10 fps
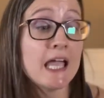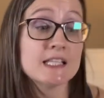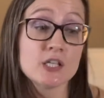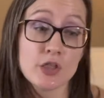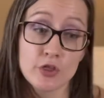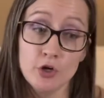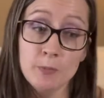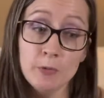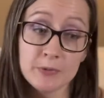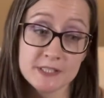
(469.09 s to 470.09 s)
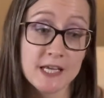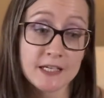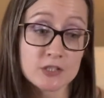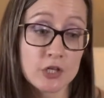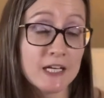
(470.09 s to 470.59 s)
It's a thermal
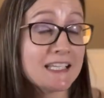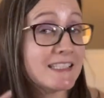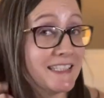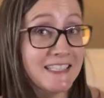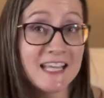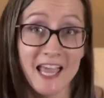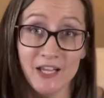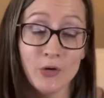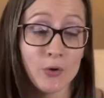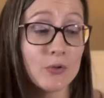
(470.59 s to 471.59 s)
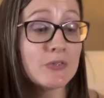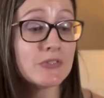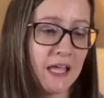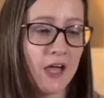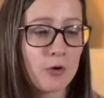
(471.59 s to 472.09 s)
protector. It detangles.
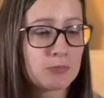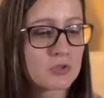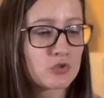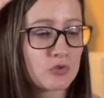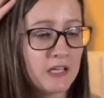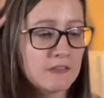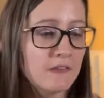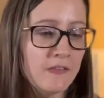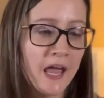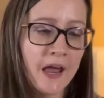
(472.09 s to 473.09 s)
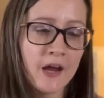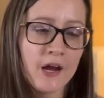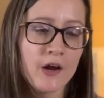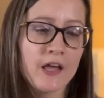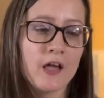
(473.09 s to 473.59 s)
It helps strengthen the
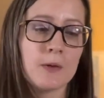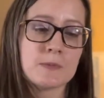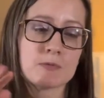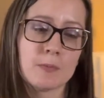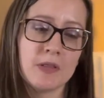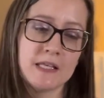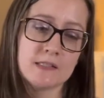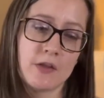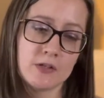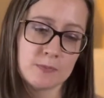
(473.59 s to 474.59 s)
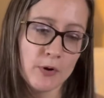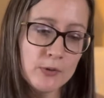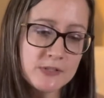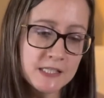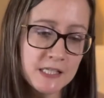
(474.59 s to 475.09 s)
hair. It helps replace lost
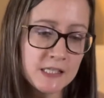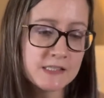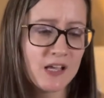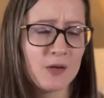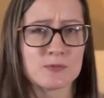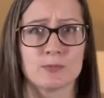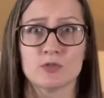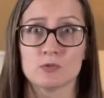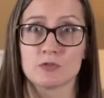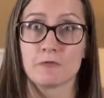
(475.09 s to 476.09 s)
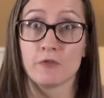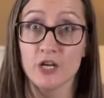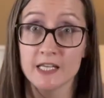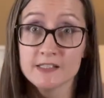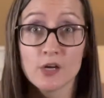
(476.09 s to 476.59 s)
proteins. It helps reduce frizz.